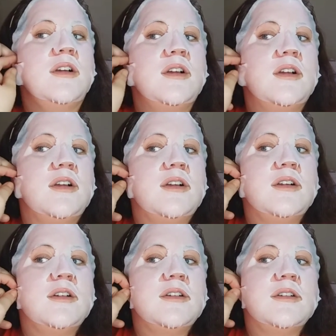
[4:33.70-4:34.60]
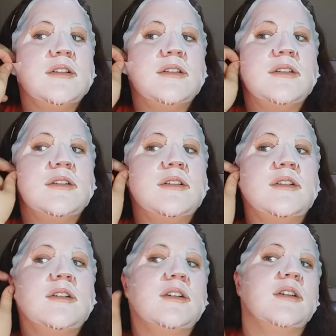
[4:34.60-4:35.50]

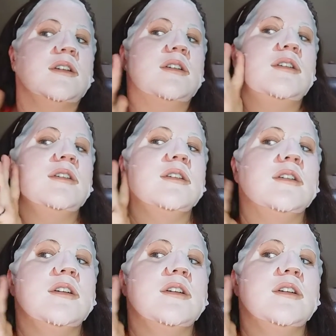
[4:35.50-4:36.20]
(silence)